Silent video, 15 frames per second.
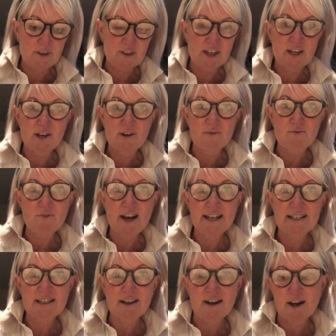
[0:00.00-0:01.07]
the
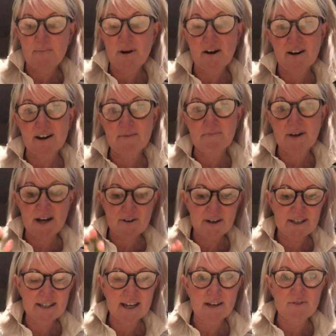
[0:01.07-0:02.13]
red hypericum
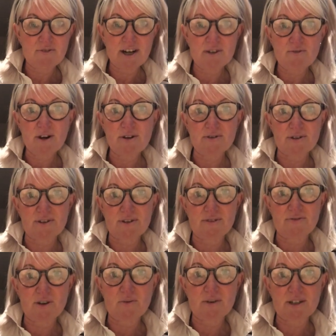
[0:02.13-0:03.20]
berries and red roses
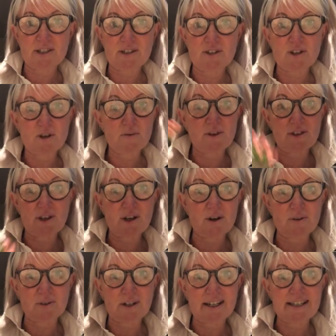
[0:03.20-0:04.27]
if you wanted to, with the
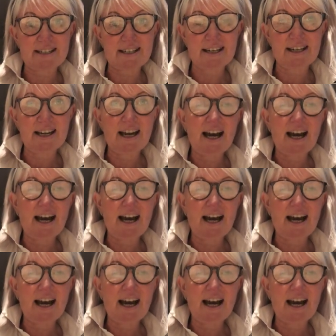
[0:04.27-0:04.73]
gold glitter.